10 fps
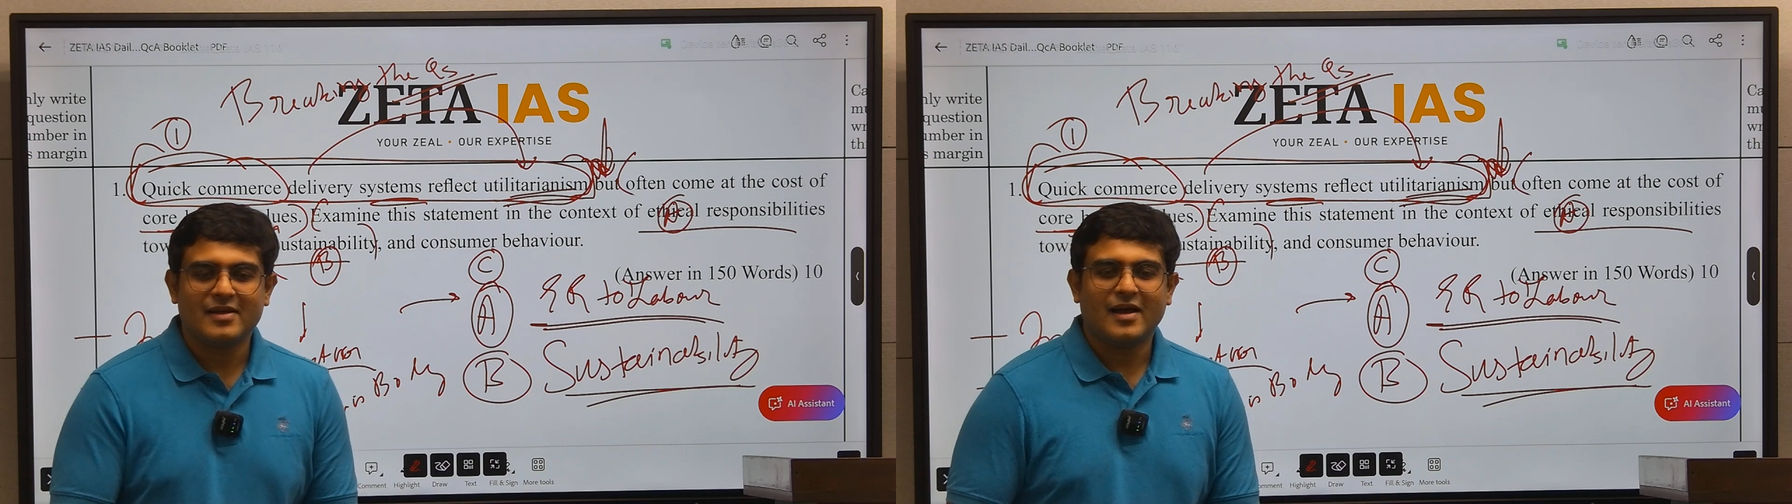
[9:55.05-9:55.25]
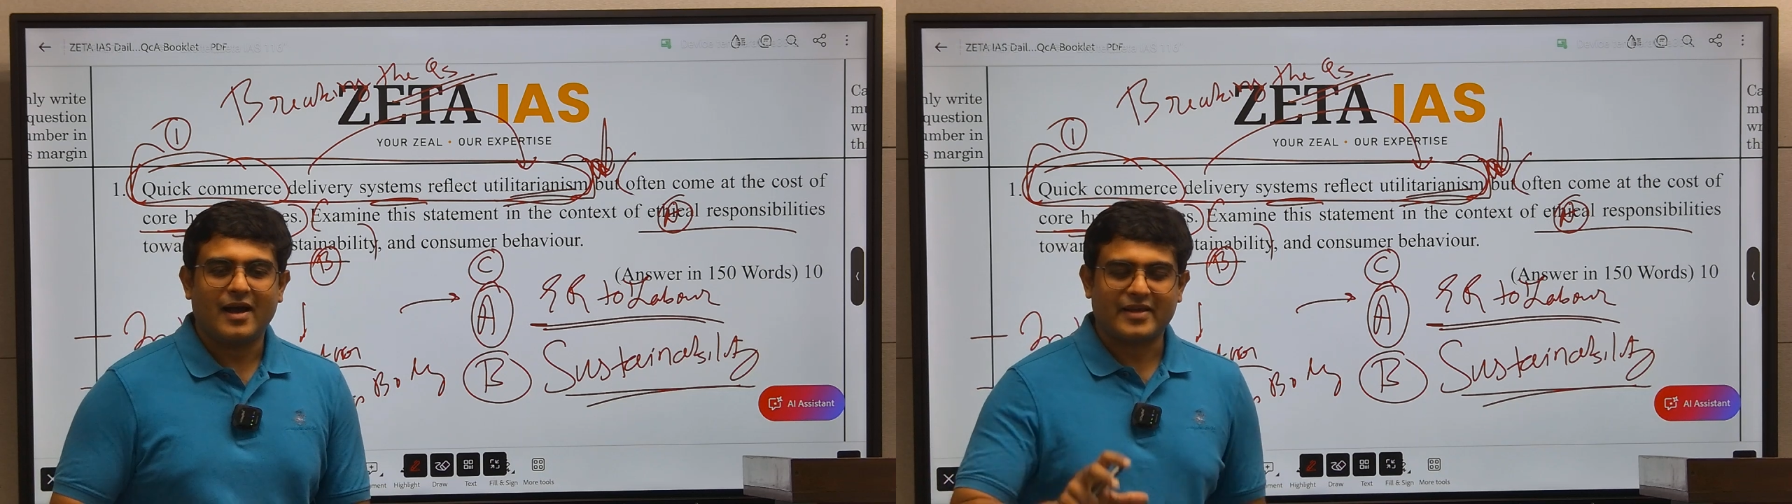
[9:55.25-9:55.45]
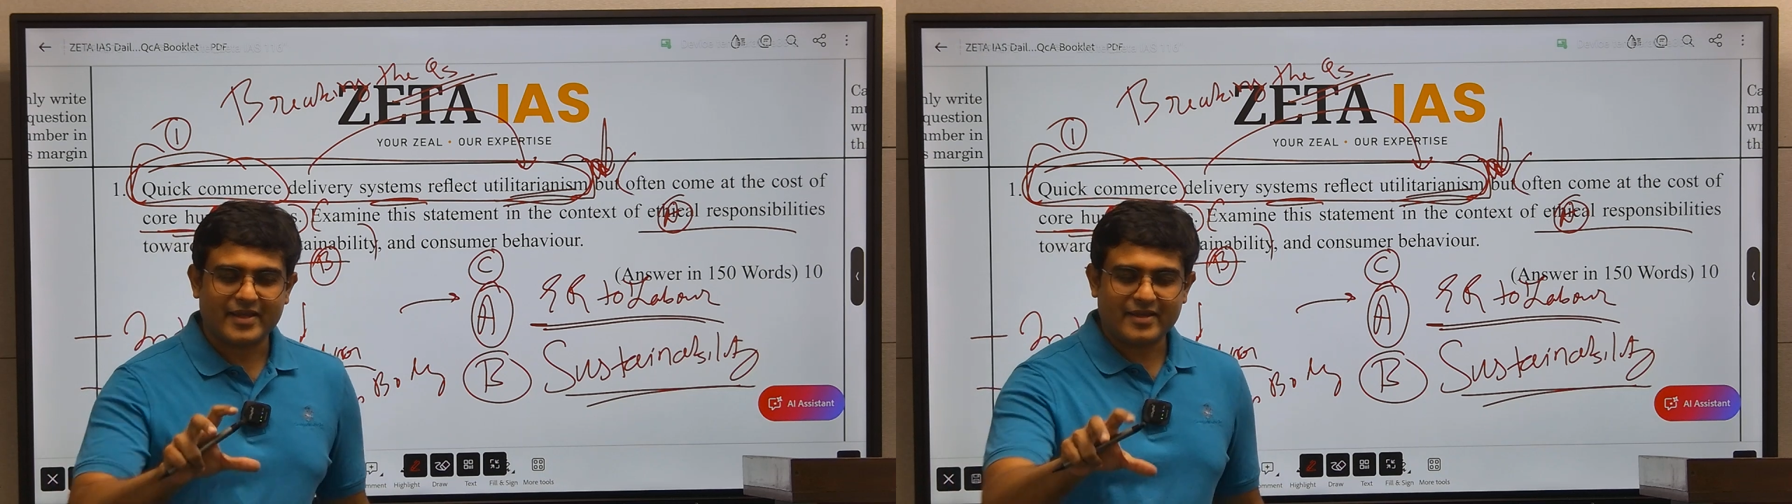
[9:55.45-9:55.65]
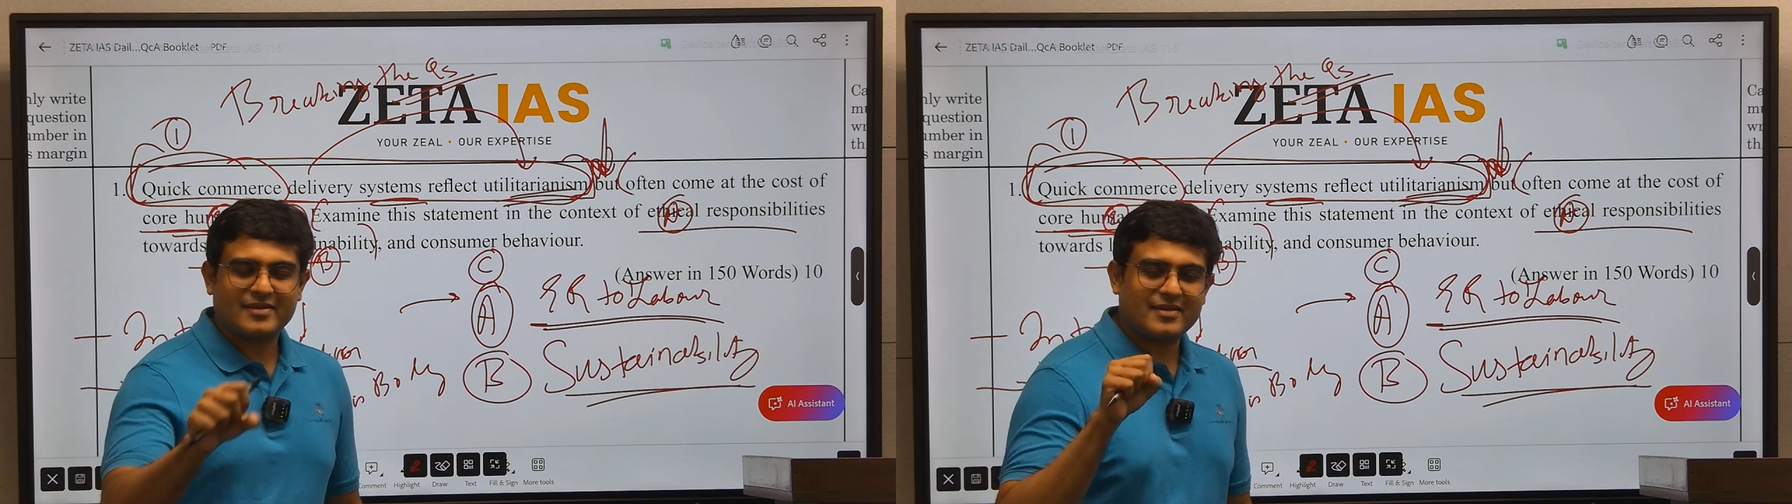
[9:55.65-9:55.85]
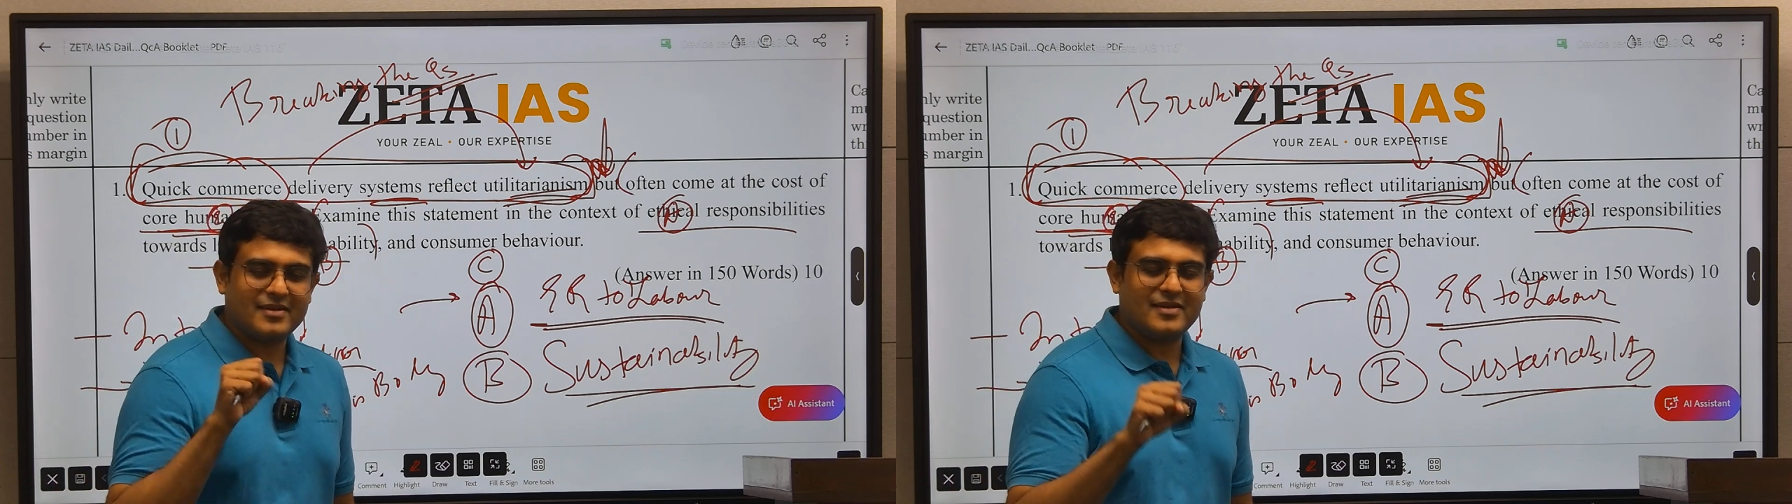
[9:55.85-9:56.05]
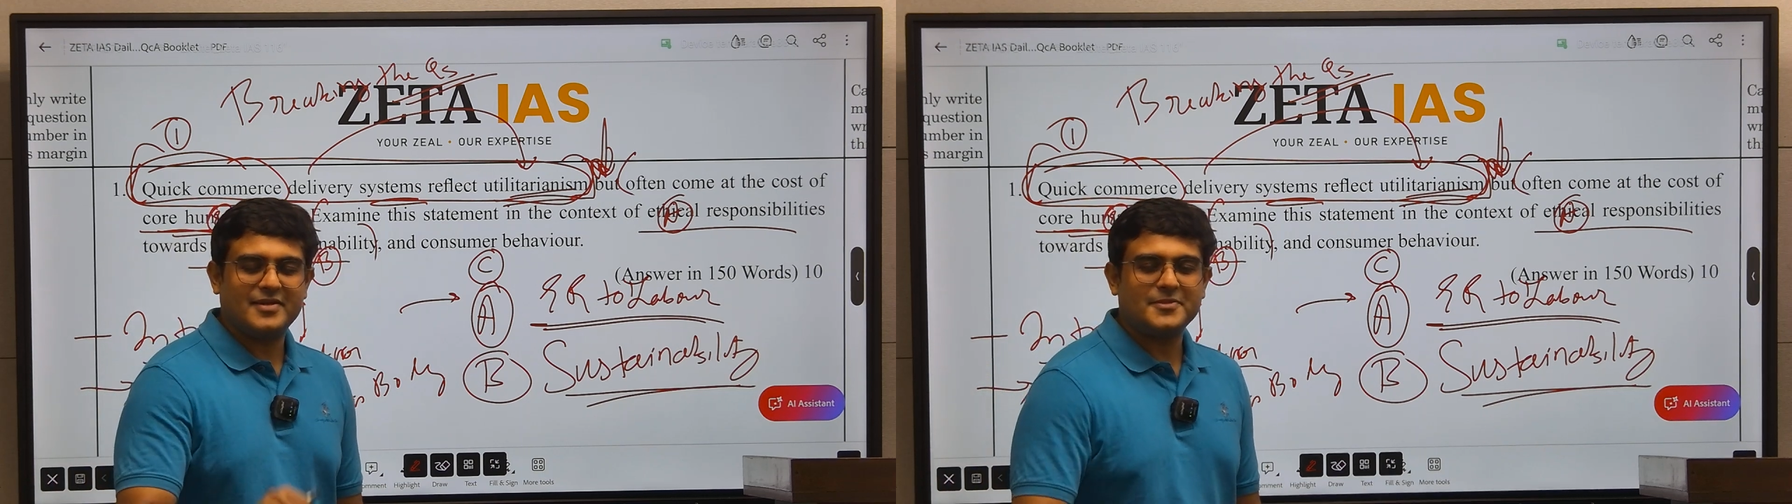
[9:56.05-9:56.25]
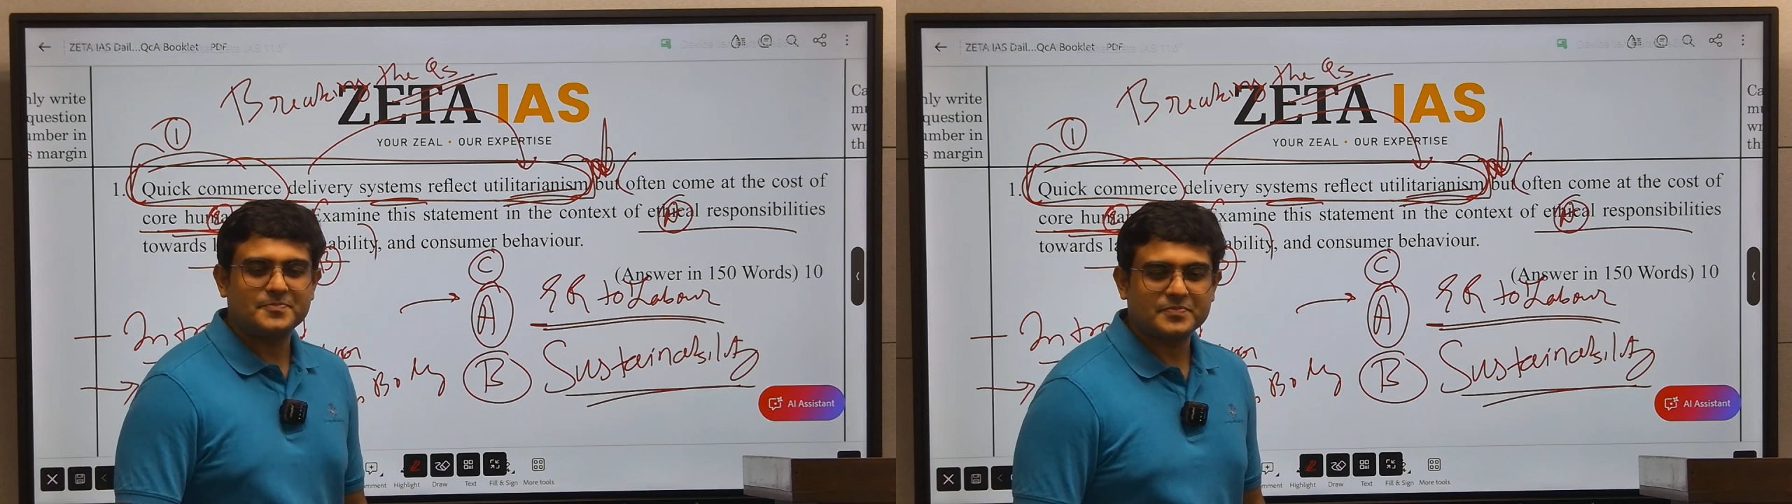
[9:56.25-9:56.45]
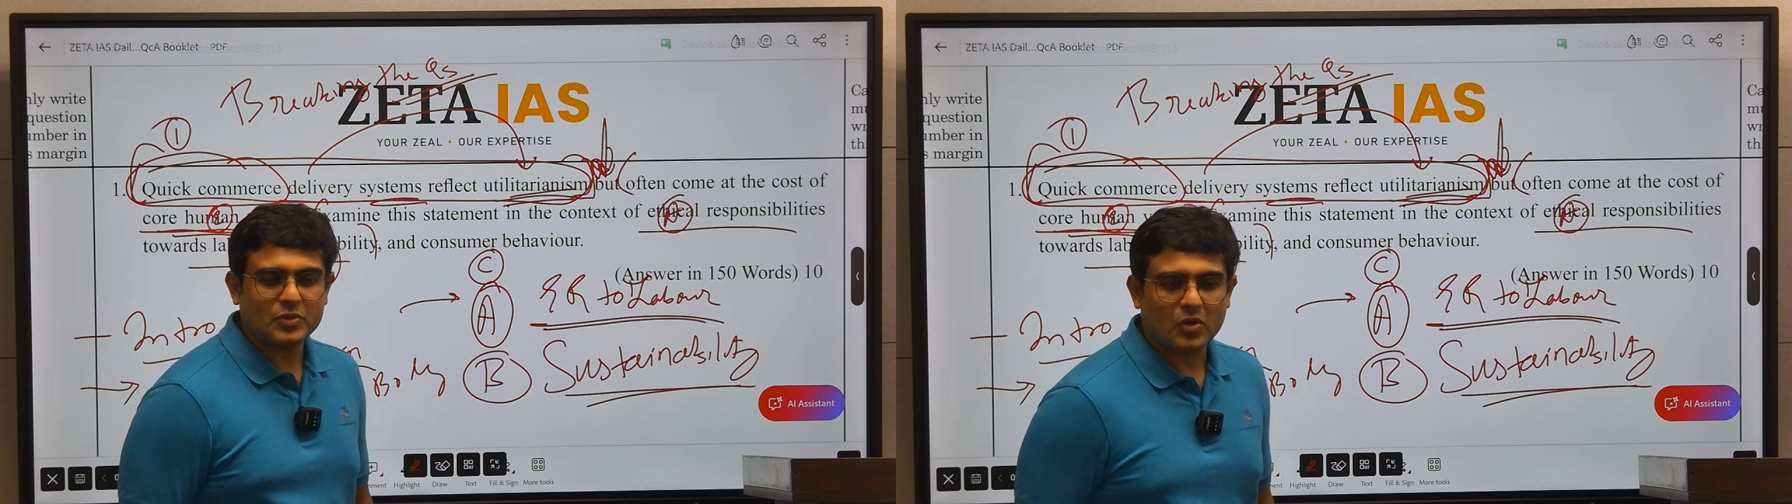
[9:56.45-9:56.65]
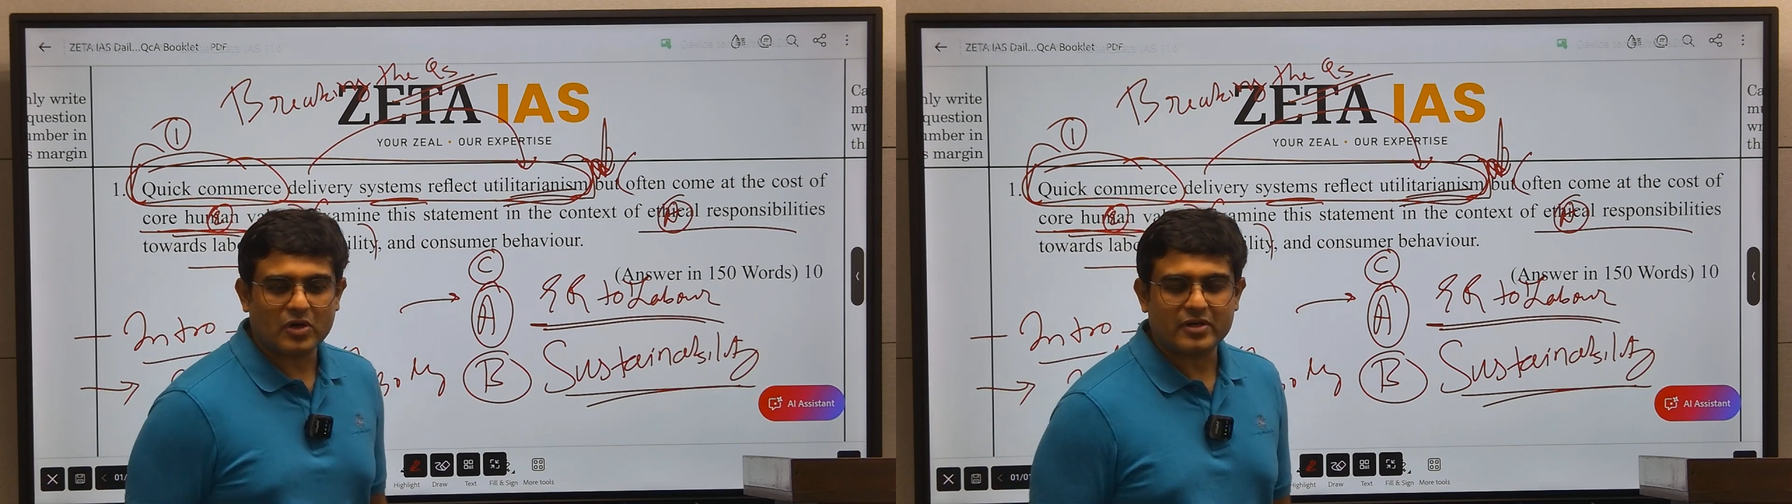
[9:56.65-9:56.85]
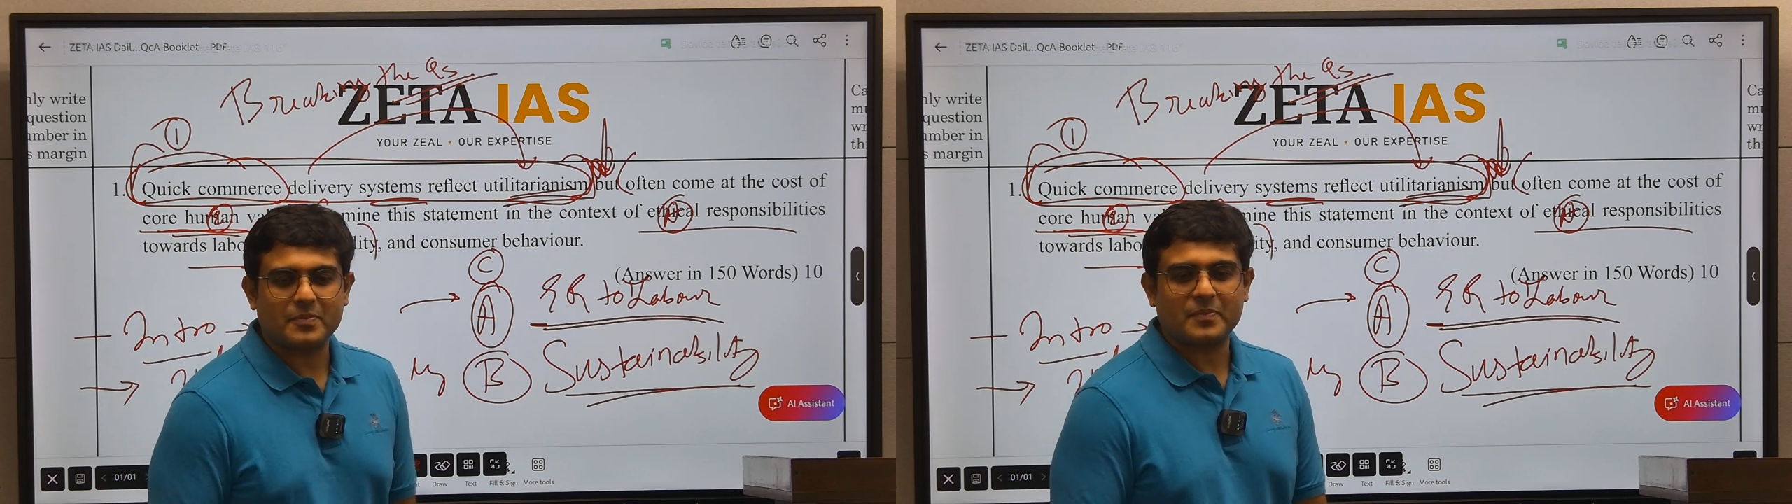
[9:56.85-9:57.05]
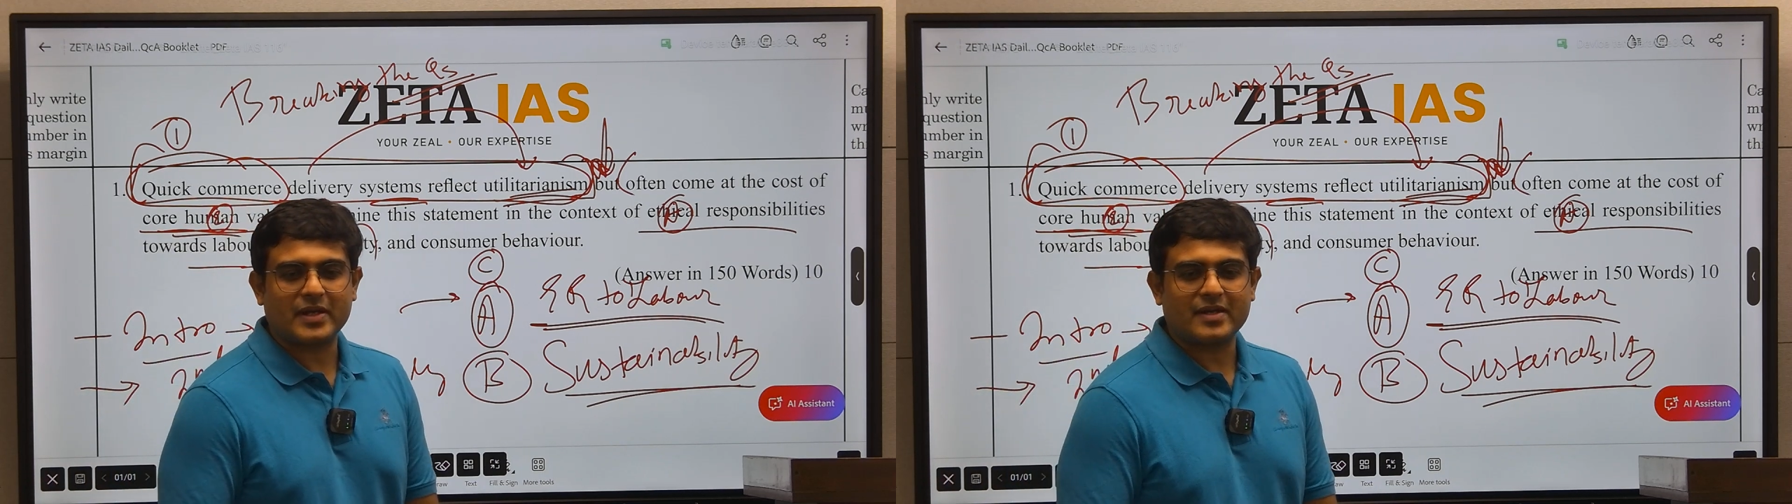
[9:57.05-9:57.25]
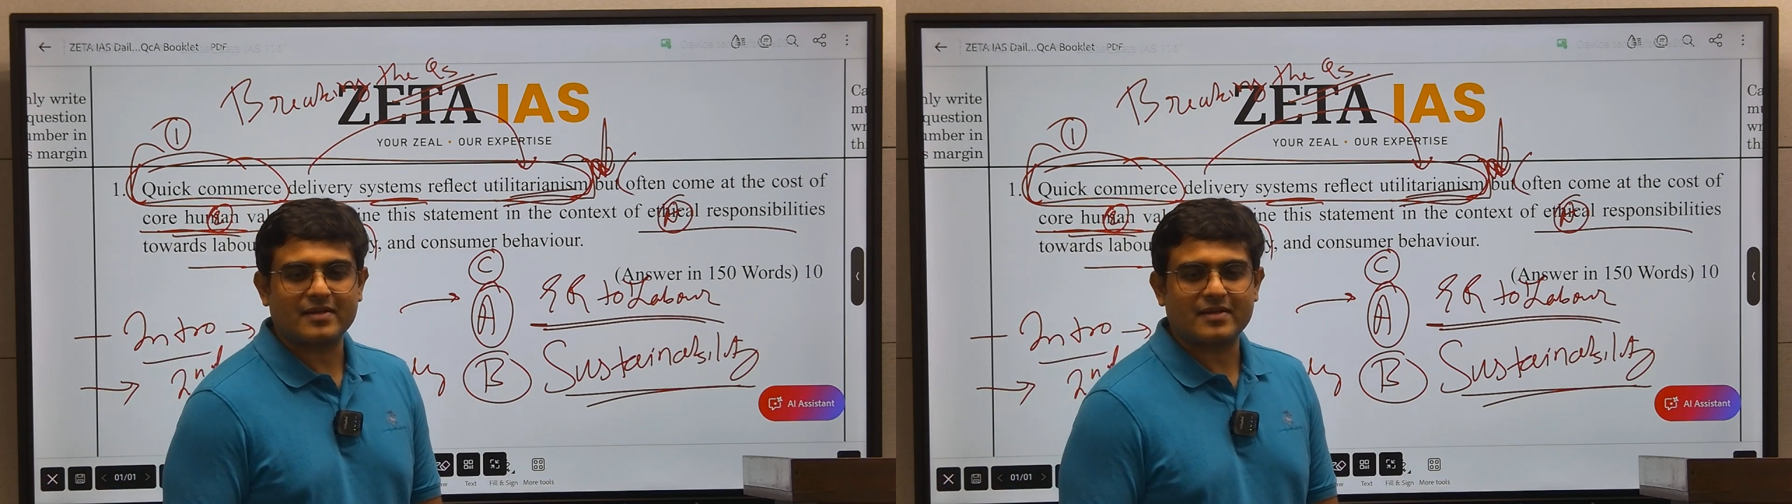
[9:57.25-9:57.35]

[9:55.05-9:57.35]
again you order pen.